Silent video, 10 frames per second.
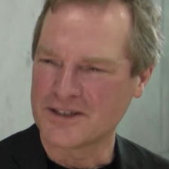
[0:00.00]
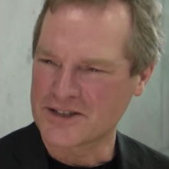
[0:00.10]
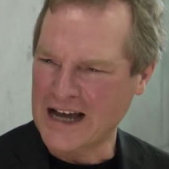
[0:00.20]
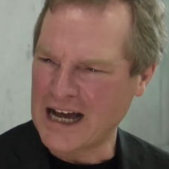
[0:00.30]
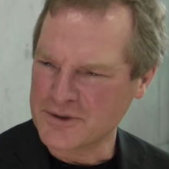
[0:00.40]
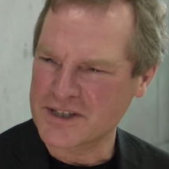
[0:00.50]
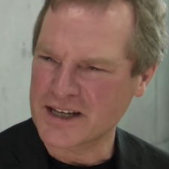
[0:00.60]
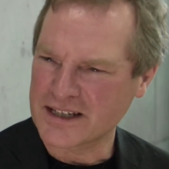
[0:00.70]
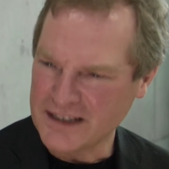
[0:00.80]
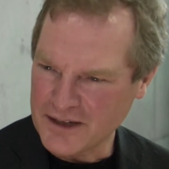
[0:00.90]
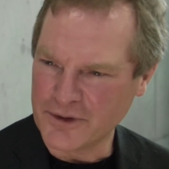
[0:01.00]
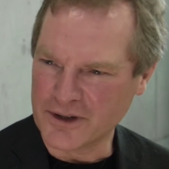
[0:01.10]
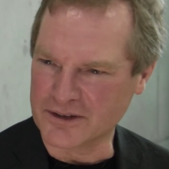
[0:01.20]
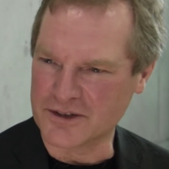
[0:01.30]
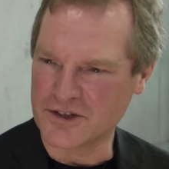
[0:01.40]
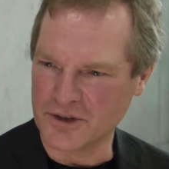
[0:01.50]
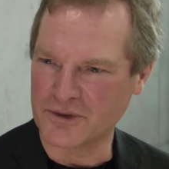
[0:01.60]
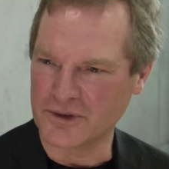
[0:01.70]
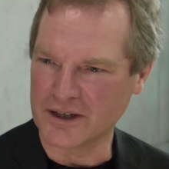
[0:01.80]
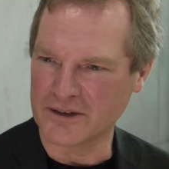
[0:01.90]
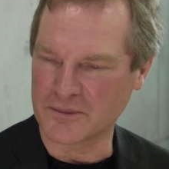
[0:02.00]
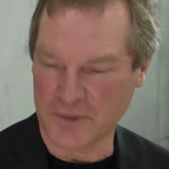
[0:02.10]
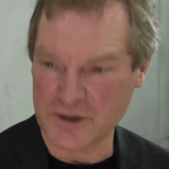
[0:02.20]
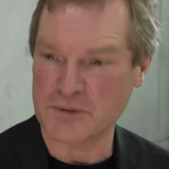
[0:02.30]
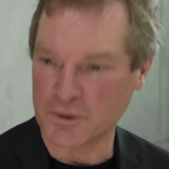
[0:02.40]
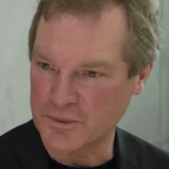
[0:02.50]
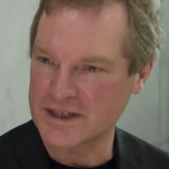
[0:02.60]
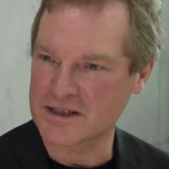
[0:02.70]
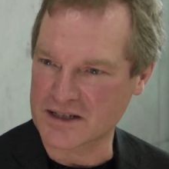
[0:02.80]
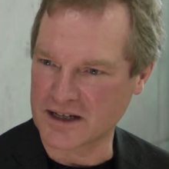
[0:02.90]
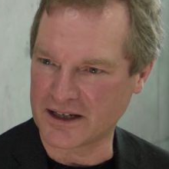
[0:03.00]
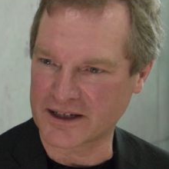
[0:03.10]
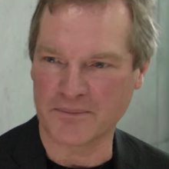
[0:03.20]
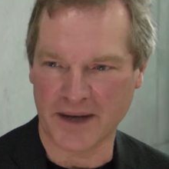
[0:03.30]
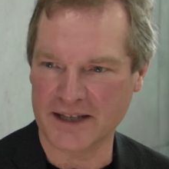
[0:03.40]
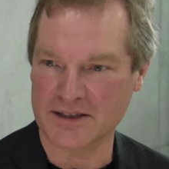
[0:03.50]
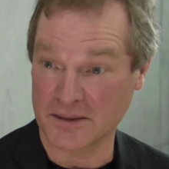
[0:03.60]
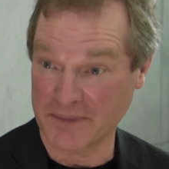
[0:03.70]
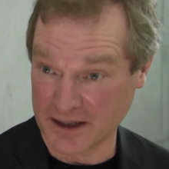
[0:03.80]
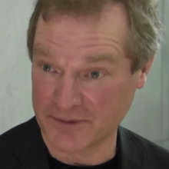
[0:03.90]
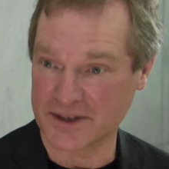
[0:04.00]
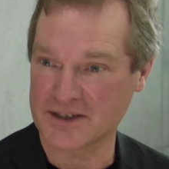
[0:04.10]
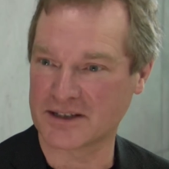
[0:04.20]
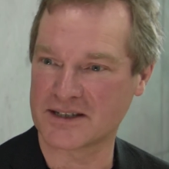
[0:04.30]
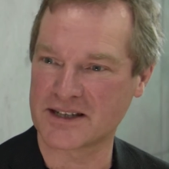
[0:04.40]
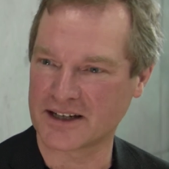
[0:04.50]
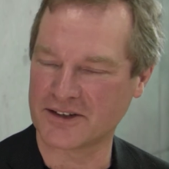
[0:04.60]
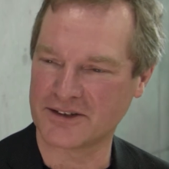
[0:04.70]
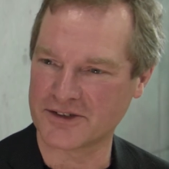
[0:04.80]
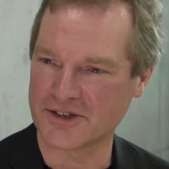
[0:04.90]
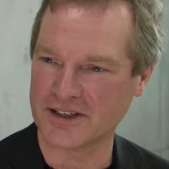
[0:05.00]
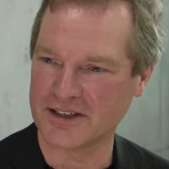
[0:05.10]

So how significant do you think the possible risks are compared to the benefits of this technology?